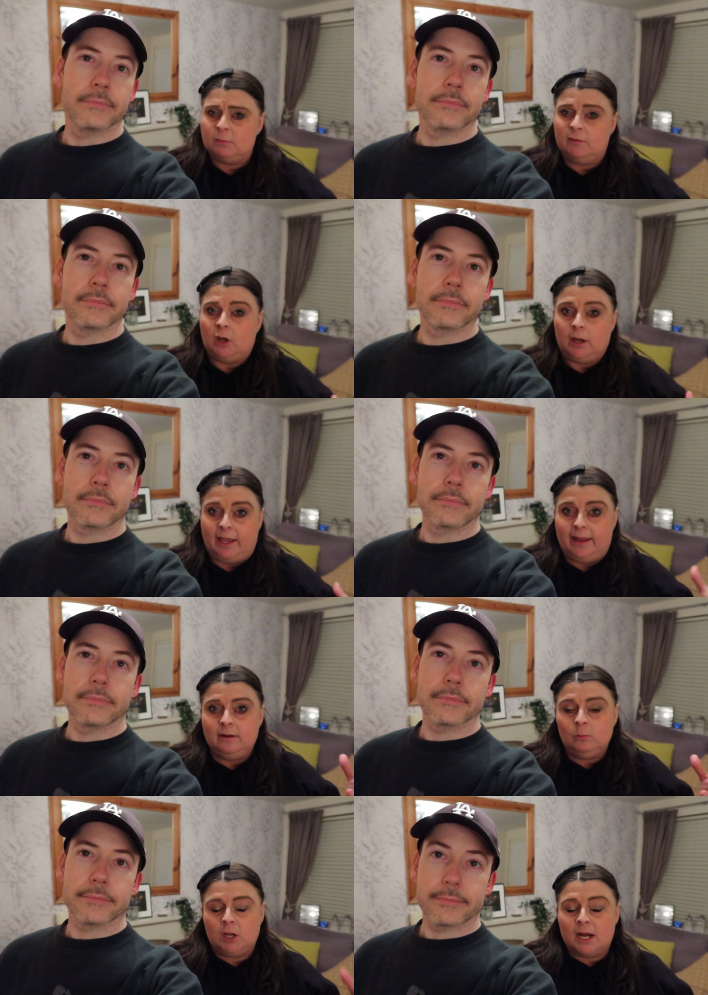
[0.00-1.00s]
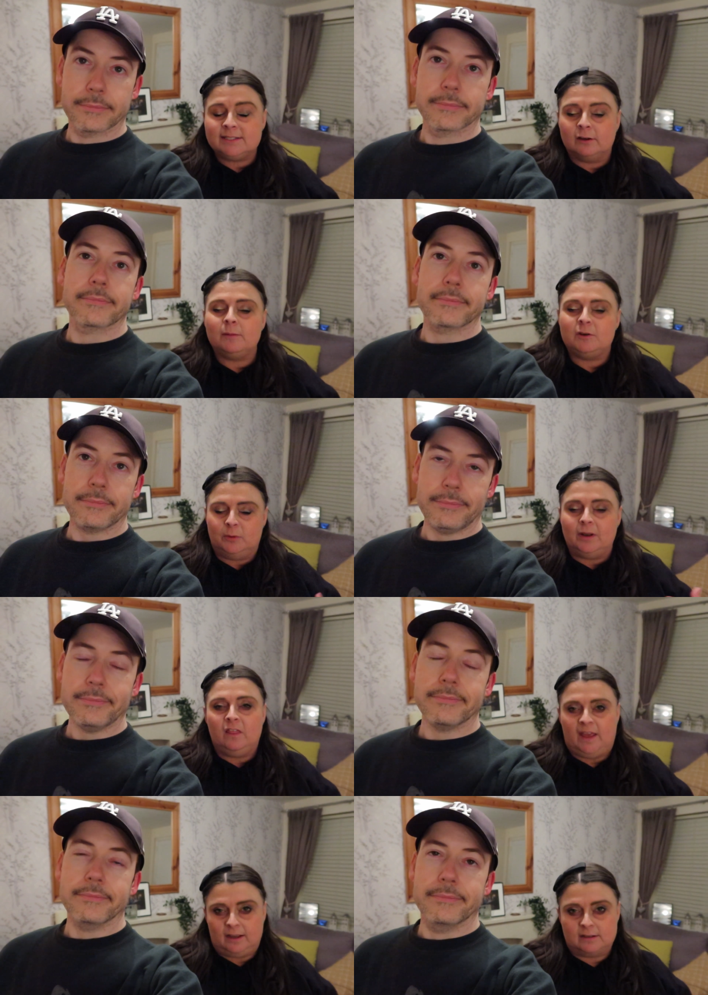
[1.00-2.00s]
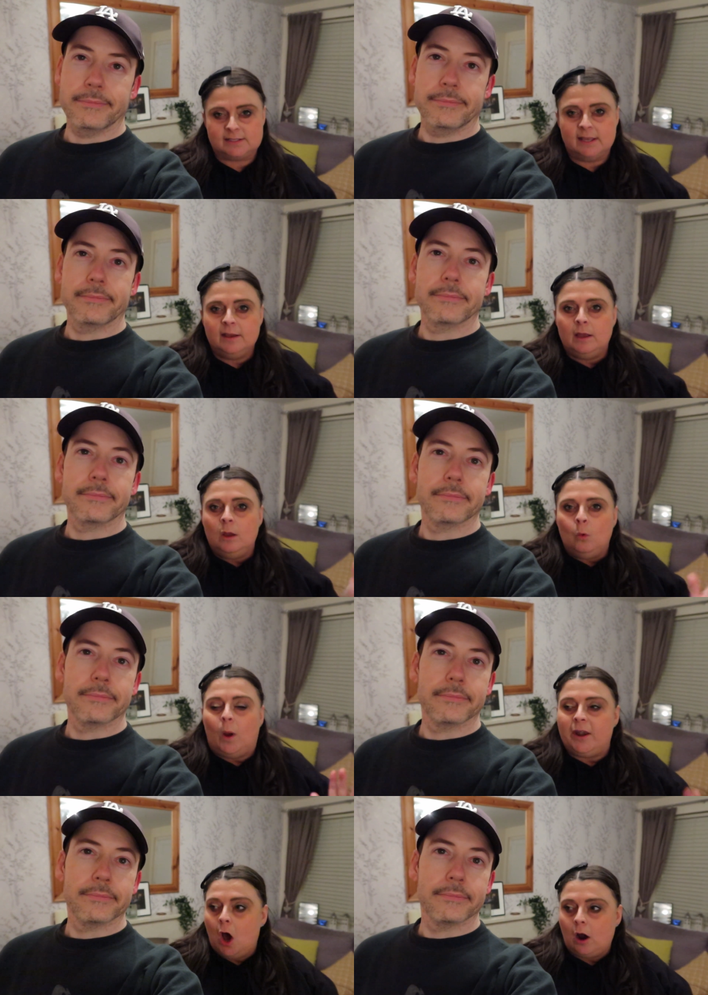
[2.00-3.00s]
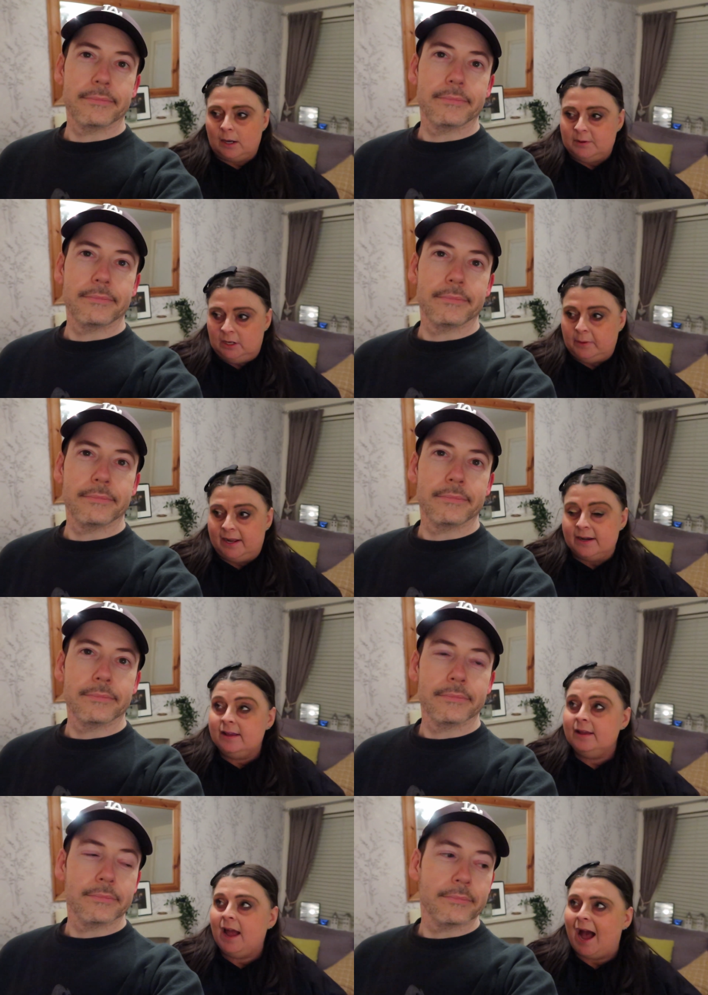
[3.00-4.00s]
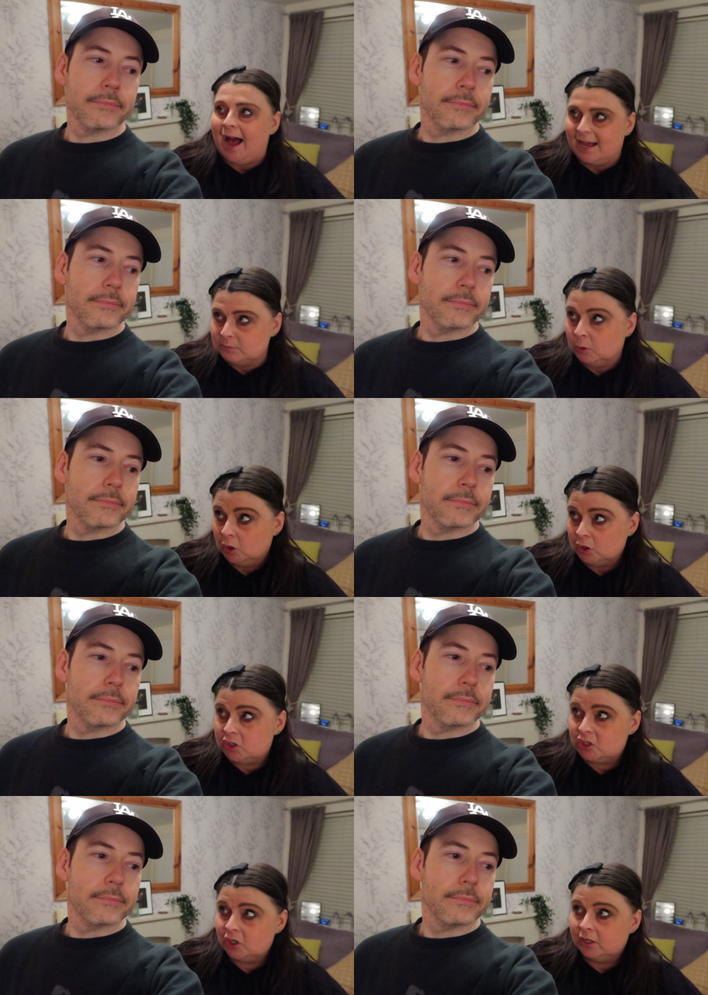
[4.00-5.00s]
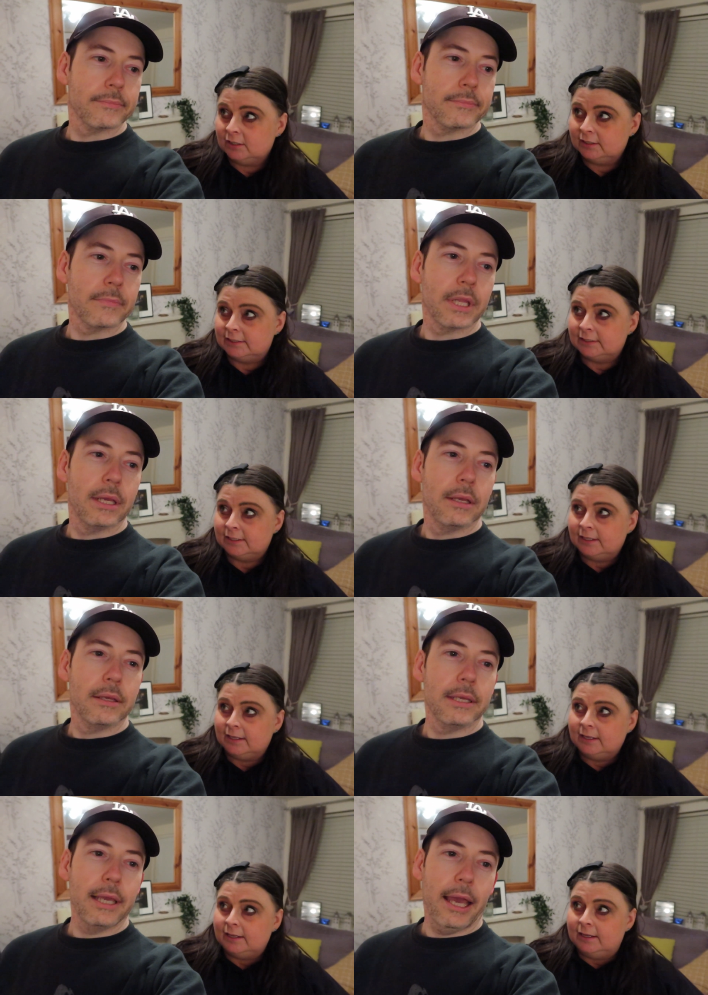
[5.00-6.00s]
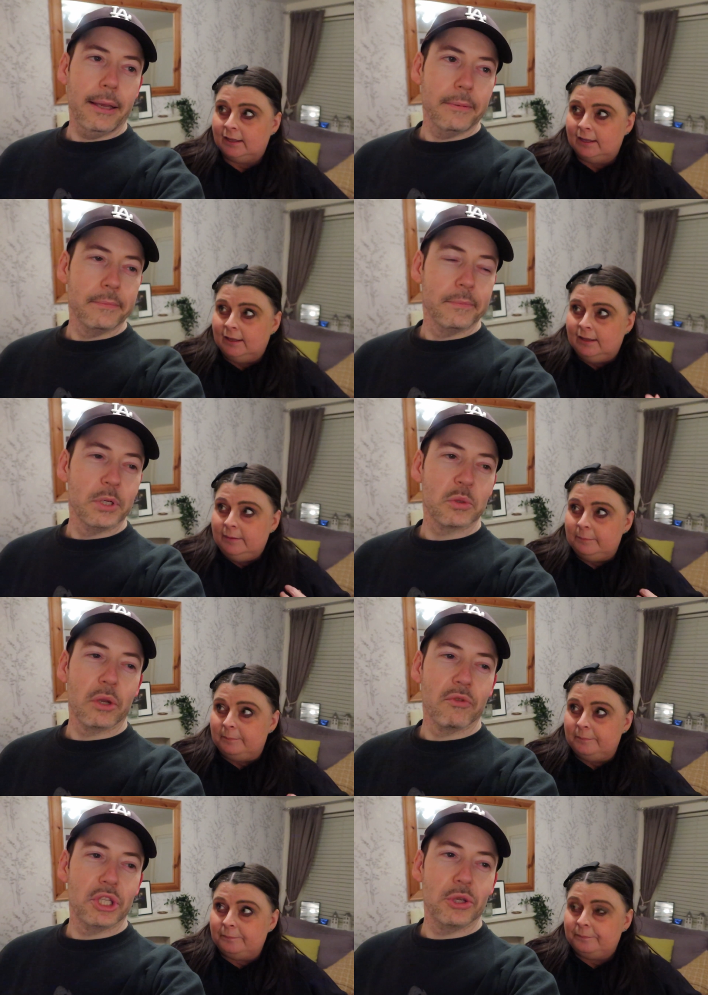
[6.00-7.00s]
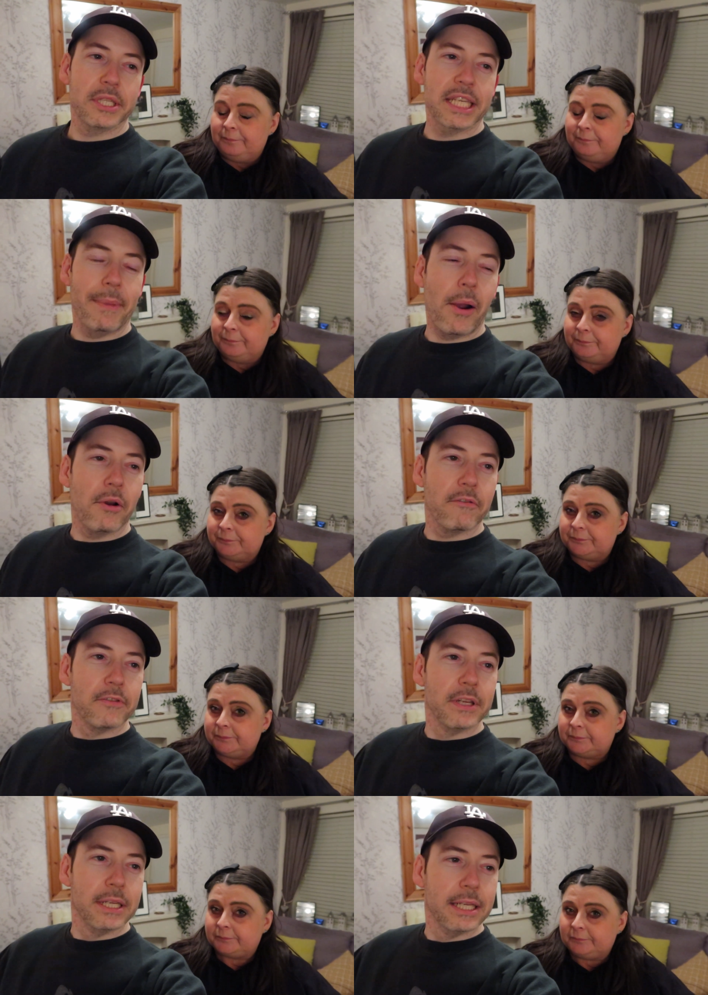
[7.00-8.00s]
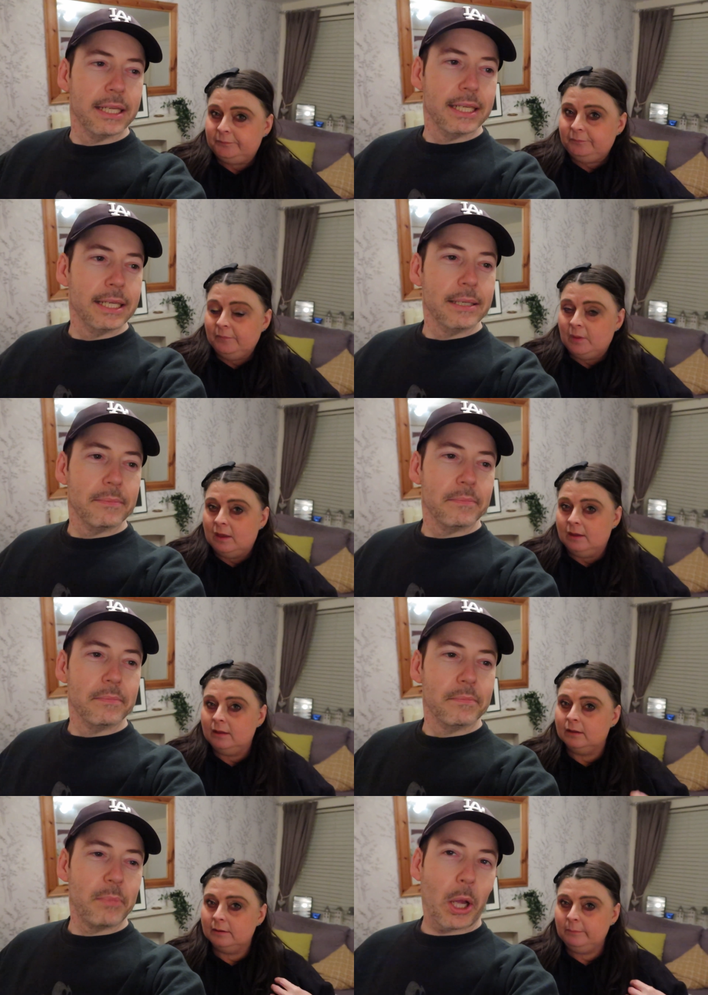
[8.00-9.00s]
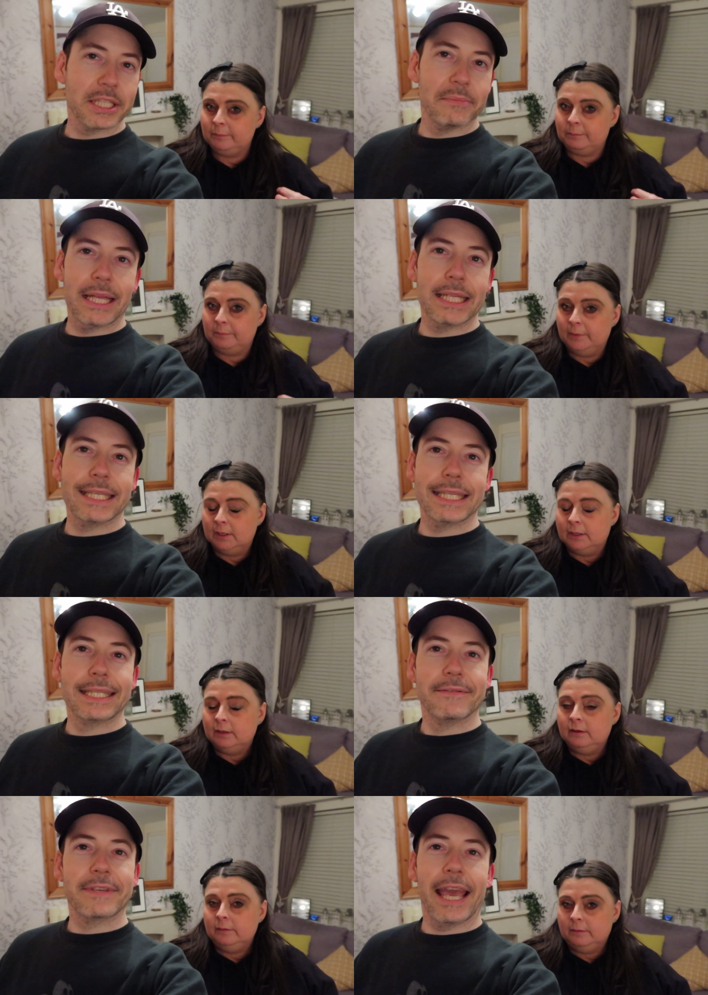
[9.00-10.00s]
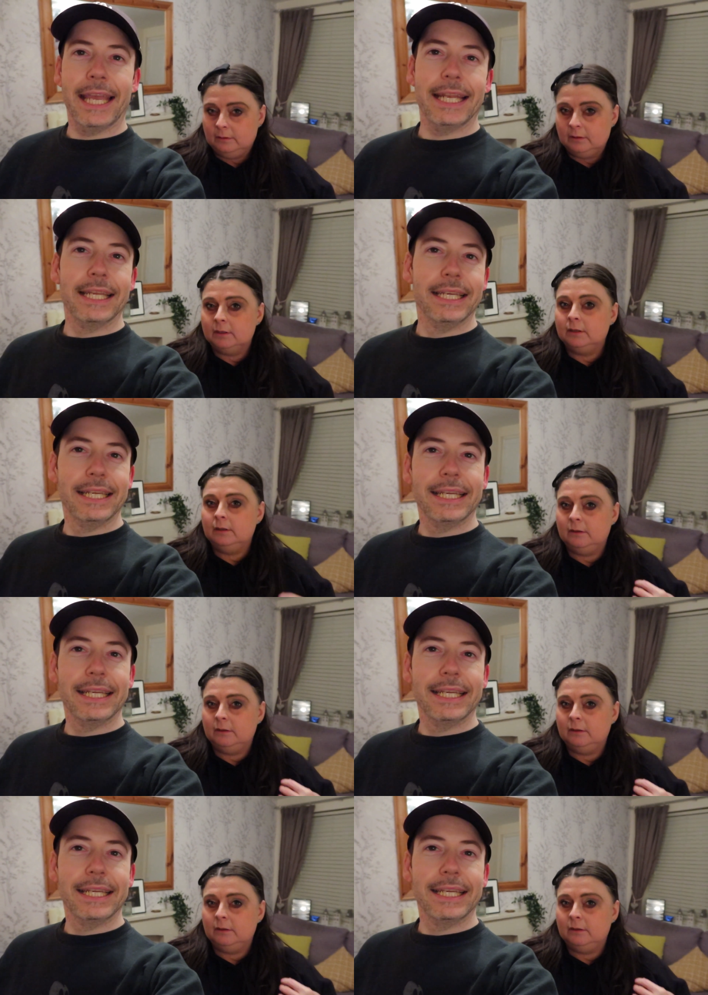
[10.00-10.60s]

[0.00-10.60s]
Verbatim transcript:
Speaker 1: going to be vlogging we are still going to be doing things we're not going to be doing as much
Speaker 2: yeah we just want to reduce the amount of possibilities of getting